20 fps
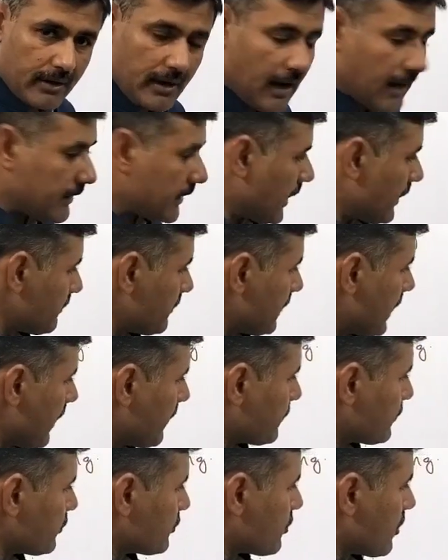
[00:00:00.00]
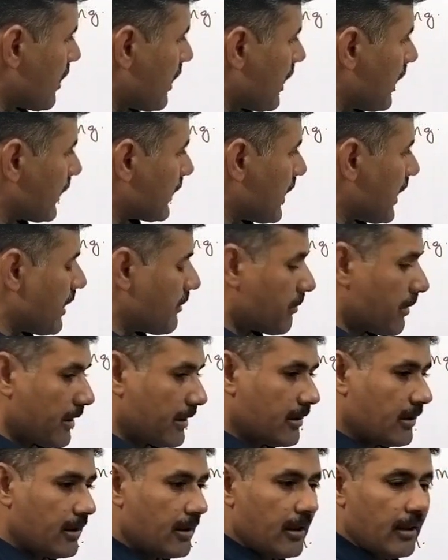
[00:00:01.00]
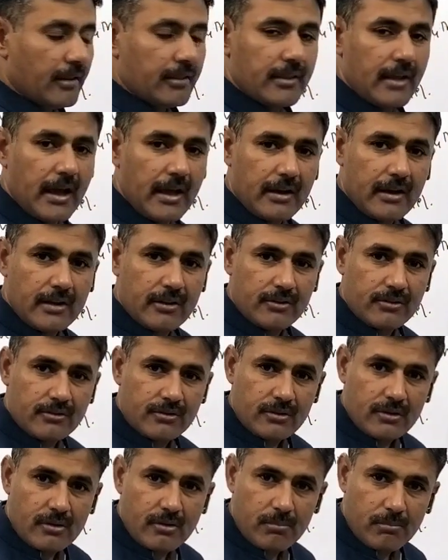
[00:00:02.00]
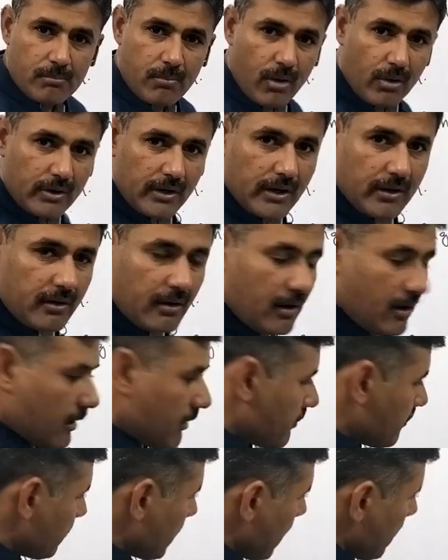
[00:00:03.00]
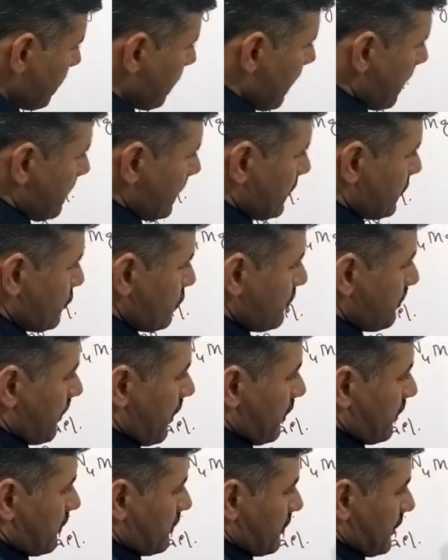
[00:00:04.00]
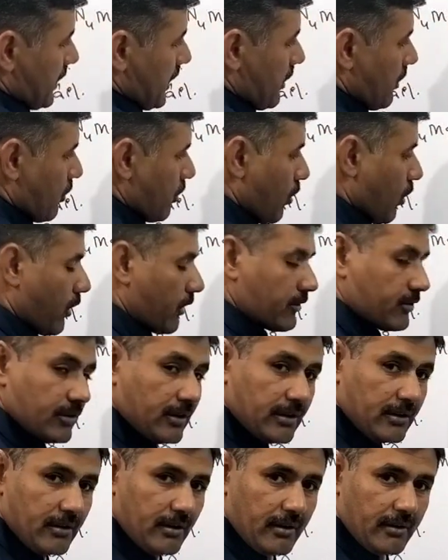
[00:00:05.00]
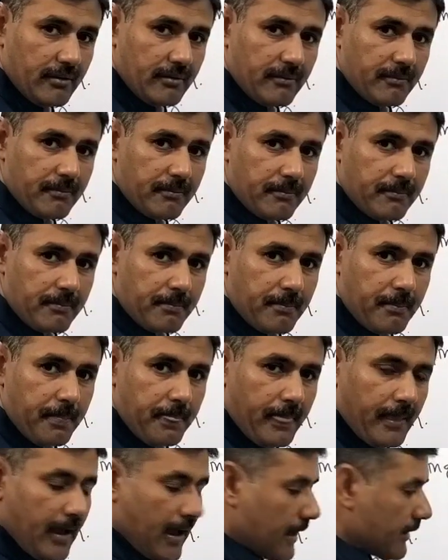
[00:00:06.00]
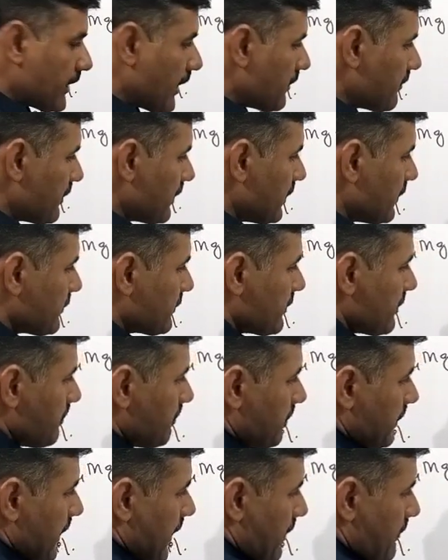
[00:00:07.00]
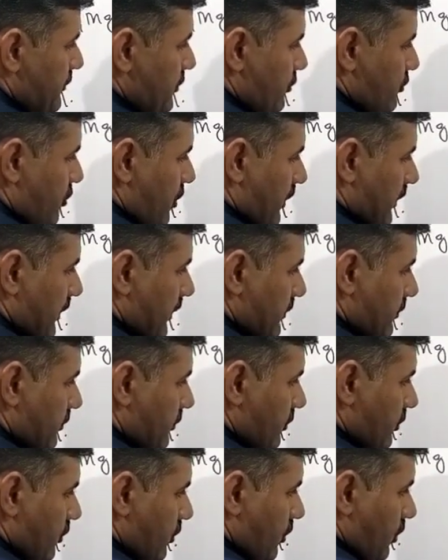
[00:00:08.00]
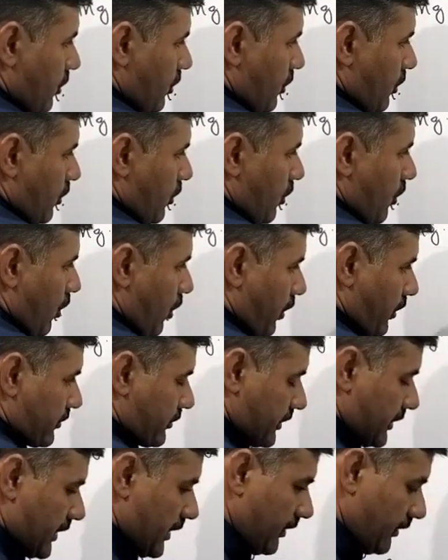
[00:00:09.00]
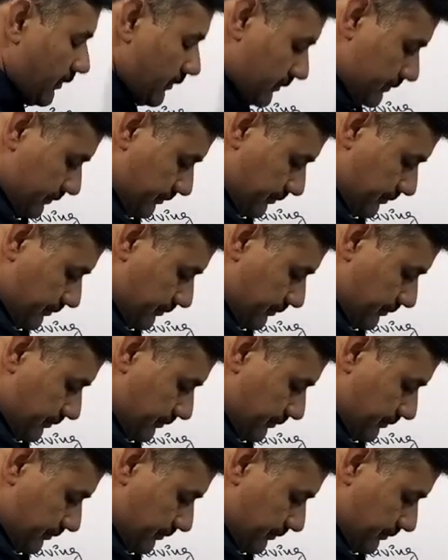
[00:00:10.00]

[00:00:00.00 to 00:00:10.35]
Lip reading: And then we'll have to draw a carbon that is bonded, forming 2 bonds with an oxygen. And then we'll simply have to draw this oxygen.